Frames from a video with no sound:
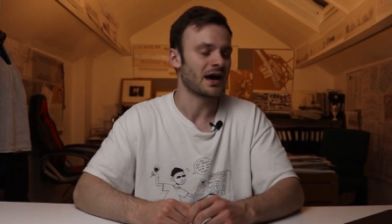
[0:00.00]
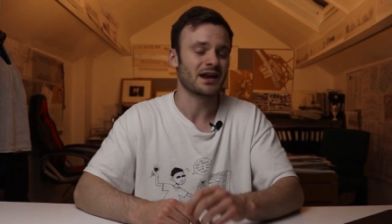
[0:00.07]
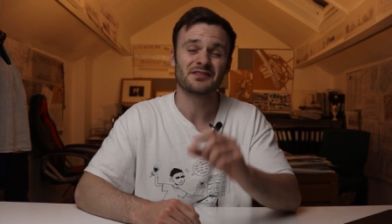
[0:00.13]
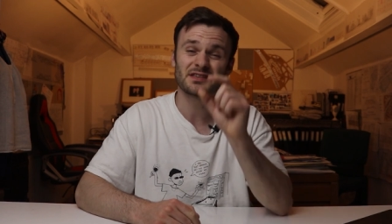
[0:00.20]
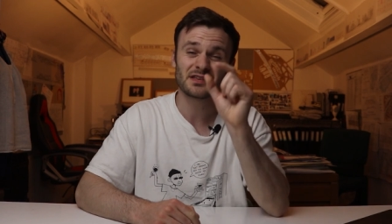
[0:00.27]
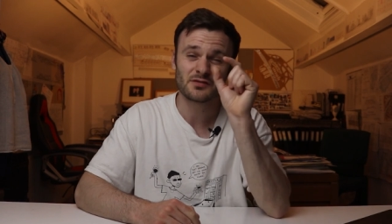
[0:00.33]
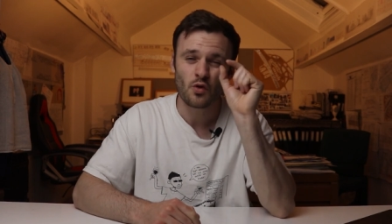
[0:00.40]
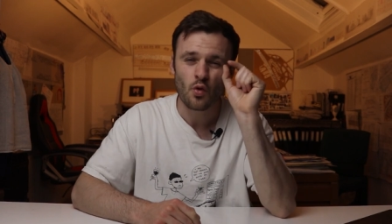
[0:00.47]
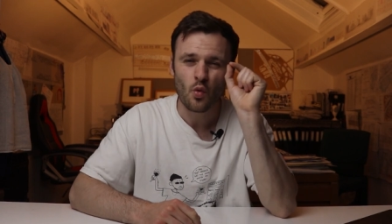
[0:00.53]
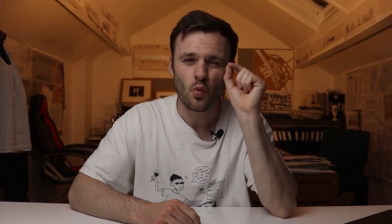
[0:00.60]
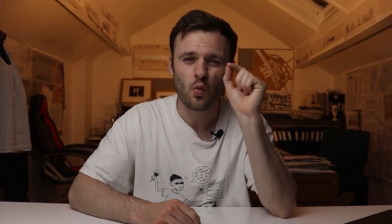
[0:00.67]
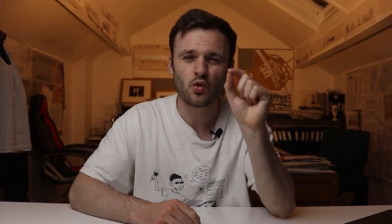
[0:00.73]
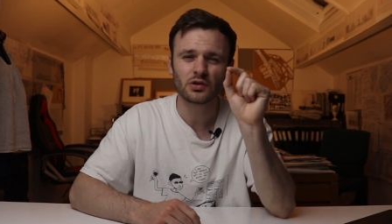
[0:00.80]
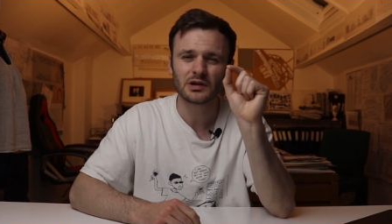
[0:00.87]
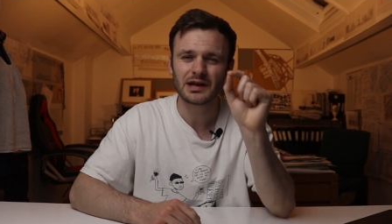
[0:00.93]
And I think
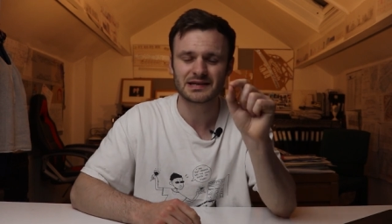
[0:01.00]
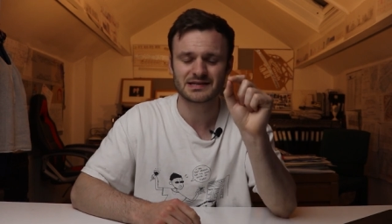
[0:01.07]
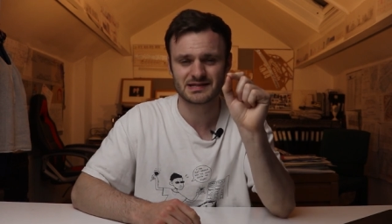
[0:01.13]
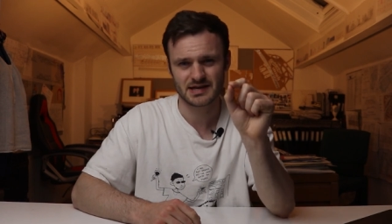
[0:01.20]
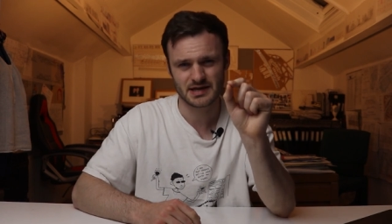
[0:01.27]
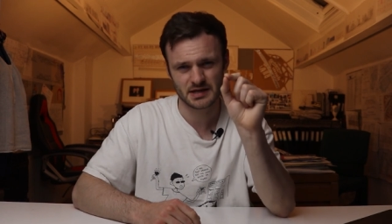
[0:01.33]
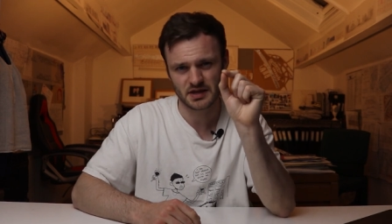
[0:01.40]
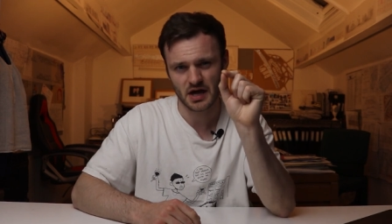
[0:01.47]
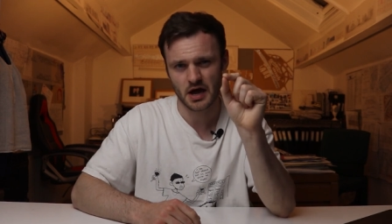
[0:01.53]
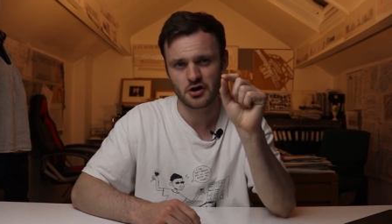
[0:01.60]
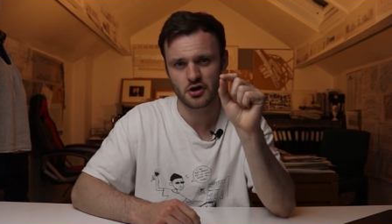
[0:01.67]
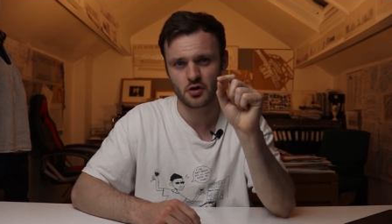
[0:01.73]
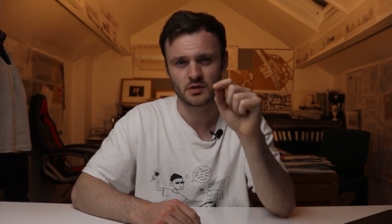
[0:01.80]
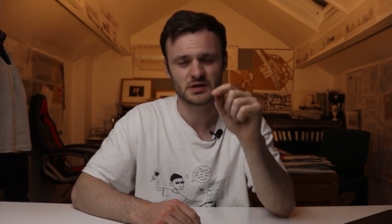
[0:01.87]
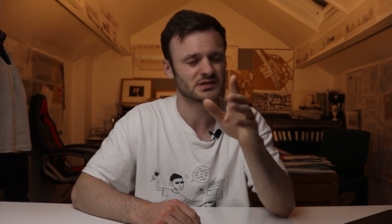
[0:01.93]
one last thing that I
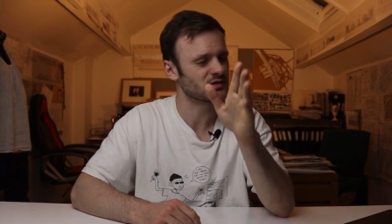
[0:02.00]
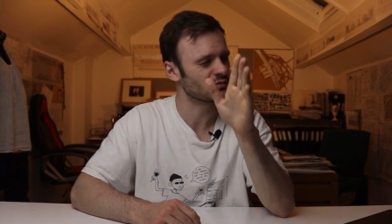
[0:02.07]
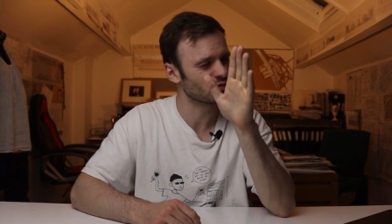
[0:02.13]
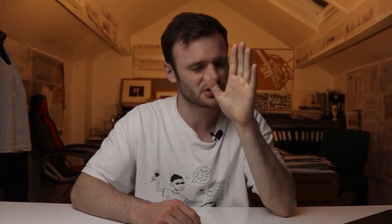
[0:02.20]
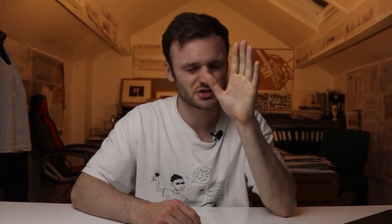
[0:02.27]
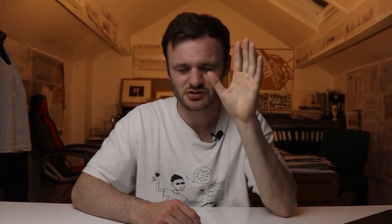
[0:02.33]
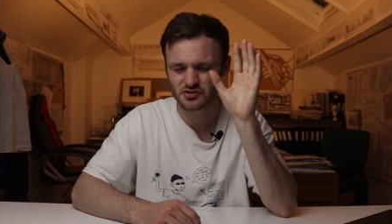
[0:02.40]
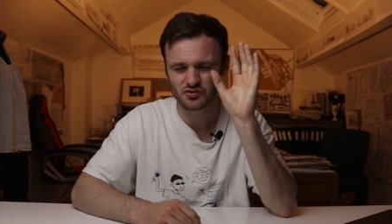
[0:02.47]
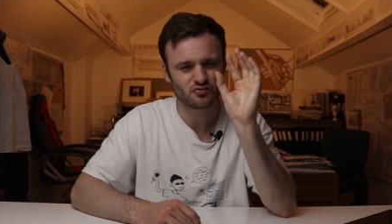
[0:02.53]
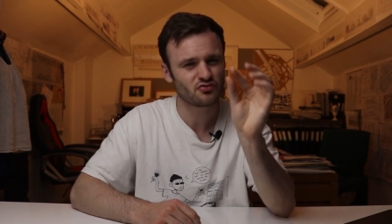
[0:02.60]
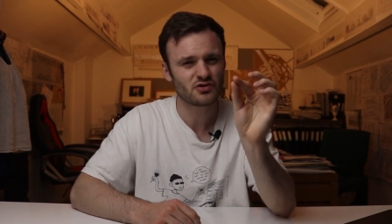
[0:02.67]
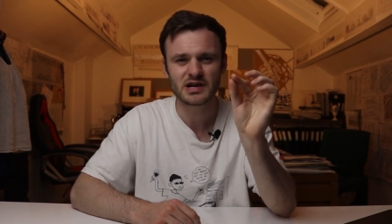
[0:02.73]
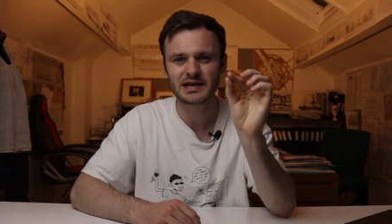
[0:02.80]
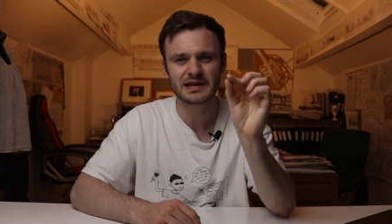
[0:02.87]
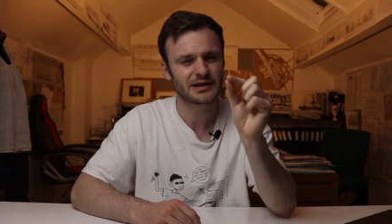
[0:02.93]
noticed, that which is a
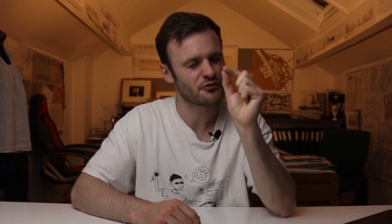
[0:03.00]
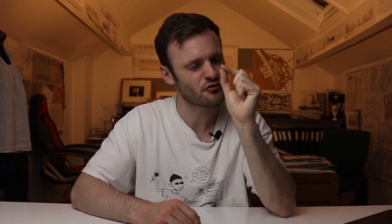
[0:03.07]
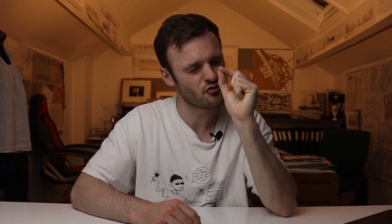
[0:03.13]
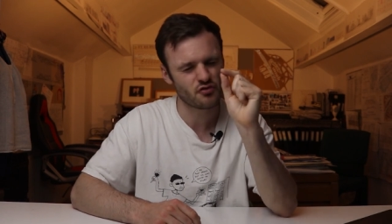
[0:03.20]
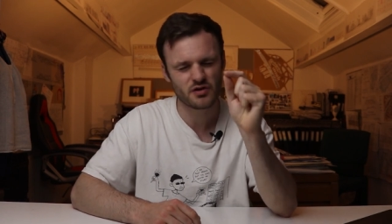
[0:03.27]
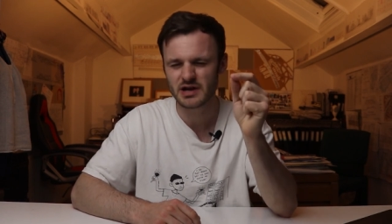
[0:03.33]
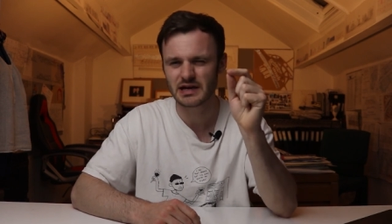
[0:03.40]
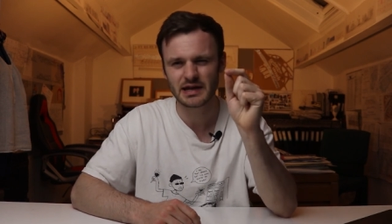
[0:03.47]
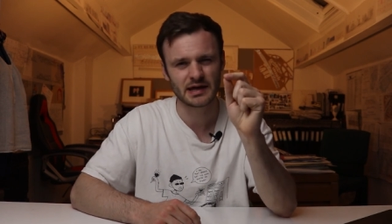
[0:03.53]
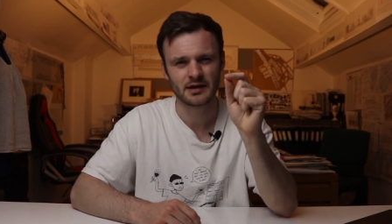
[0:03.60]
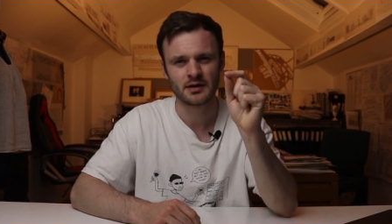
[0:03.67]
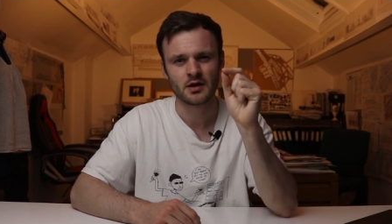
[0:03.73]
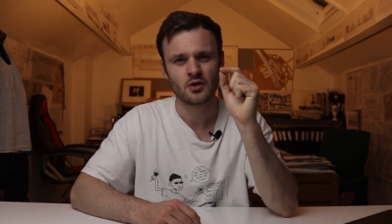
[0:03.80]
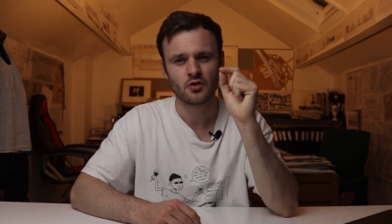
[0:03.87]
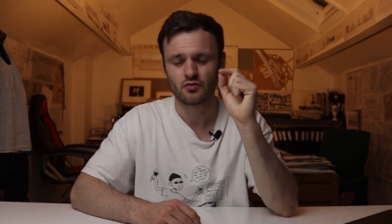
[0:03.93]
really,
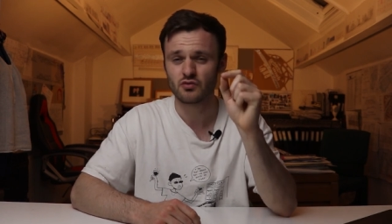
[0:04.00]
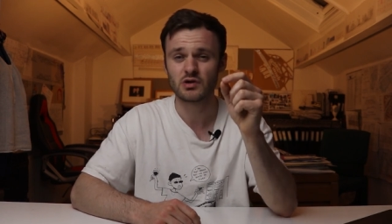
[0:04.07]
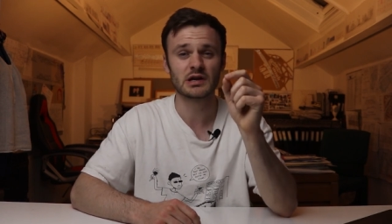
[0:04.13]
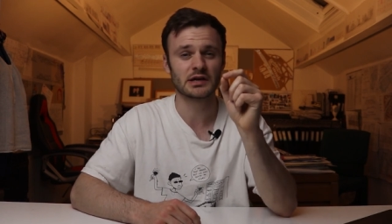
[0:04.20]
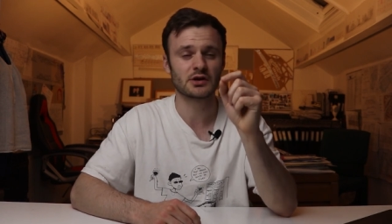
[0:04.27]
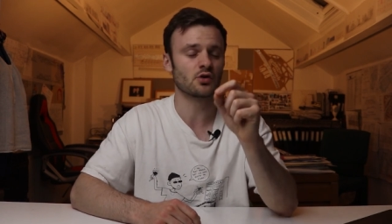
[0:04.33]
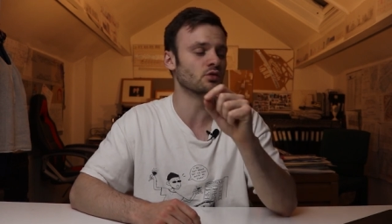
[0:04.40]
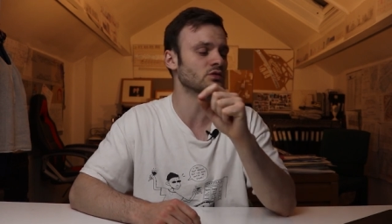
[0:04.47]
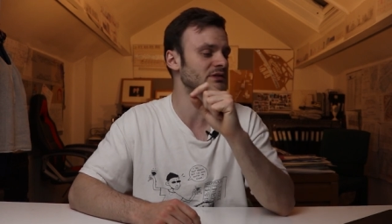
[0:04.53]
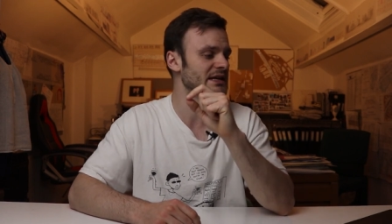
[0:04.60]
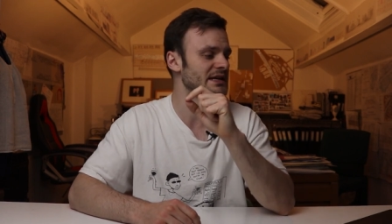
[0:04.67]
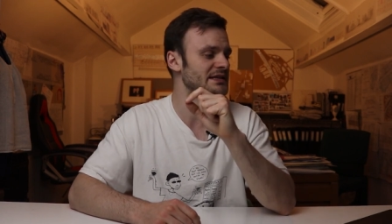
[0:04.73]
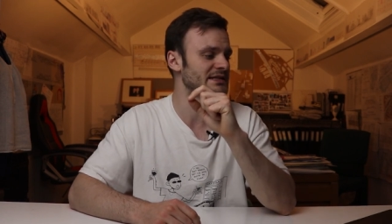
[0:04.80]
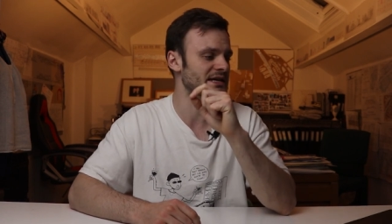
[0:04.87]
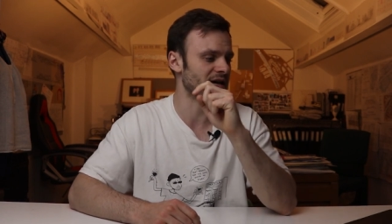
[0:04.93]
really, really cool
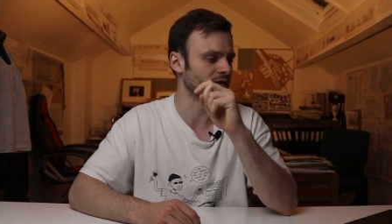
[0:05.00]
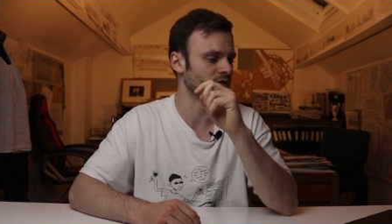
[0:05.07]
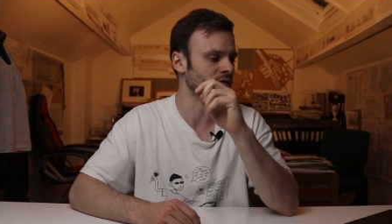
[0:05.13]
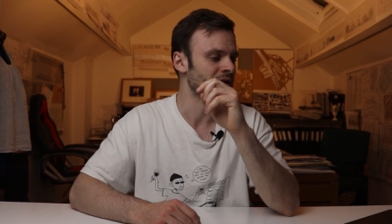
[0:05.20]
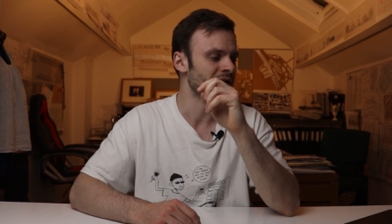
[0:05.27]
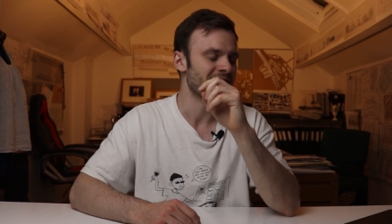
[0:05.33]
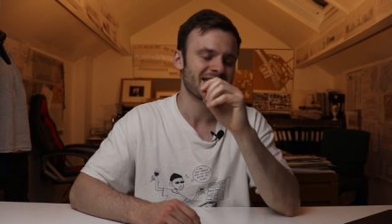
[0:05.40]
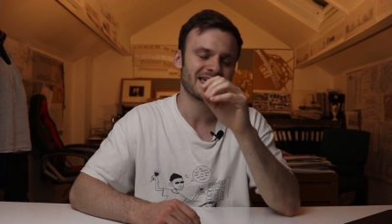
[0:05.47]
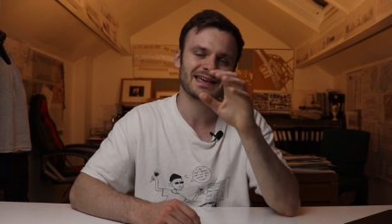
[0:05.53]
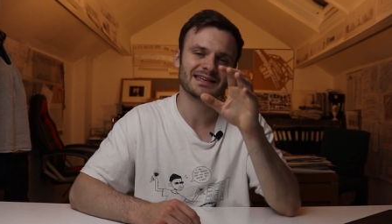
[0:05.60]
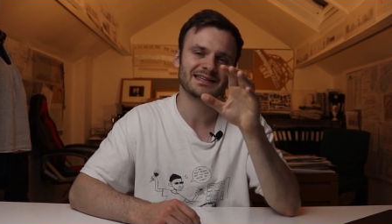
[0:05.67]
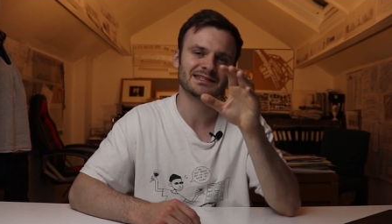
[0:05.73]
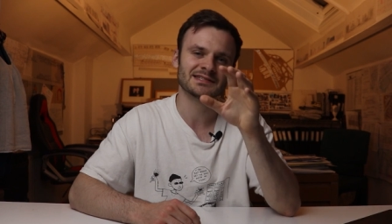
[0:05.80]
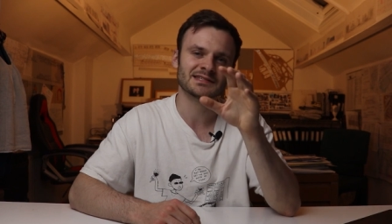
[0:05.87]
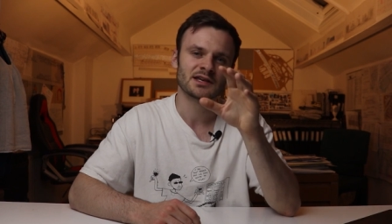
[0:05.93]
detail,
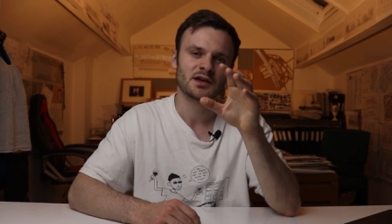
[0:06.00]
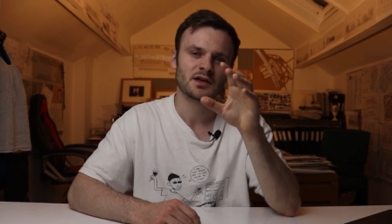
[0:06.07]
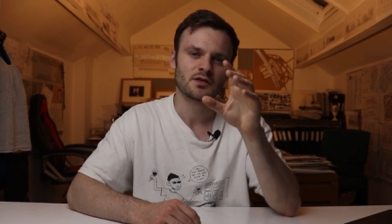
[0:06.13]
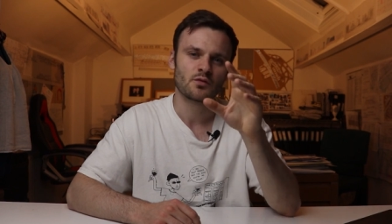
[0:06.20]
is